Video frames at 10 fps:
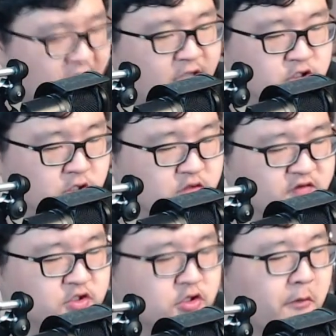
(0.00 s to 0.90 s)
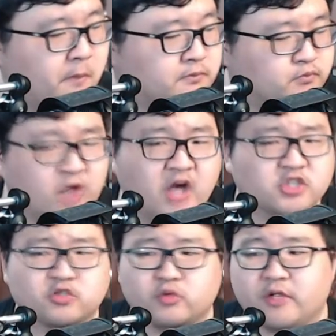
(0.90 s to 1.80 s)
conchos for sure. Not
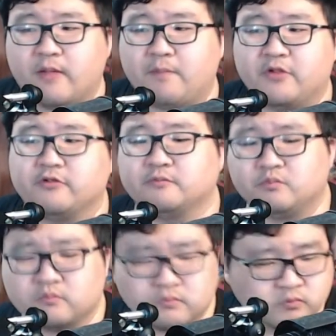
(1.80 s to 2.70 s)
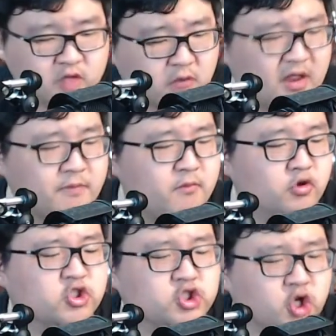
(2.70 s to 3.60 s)
as sweet in my opinion. There might be
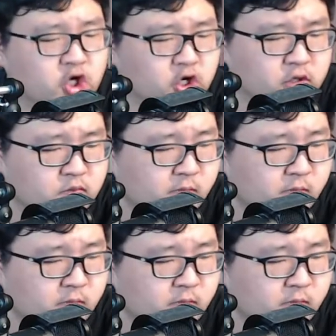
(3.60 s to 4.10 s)
more sugar.